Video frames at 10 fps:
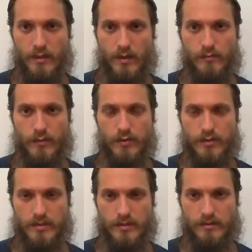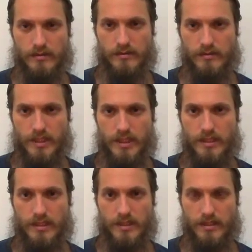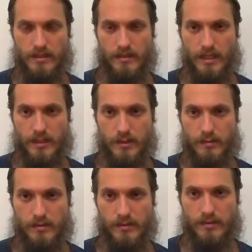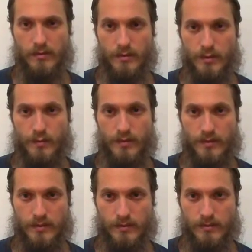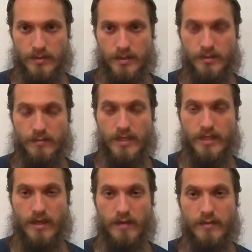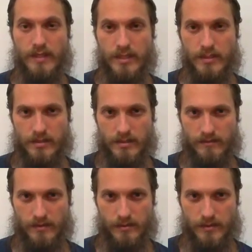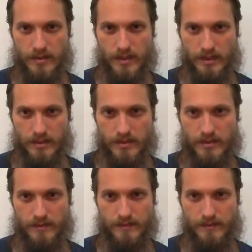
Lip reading: emotional, intellectual, or spiritual, or it's going to be a combination of those things.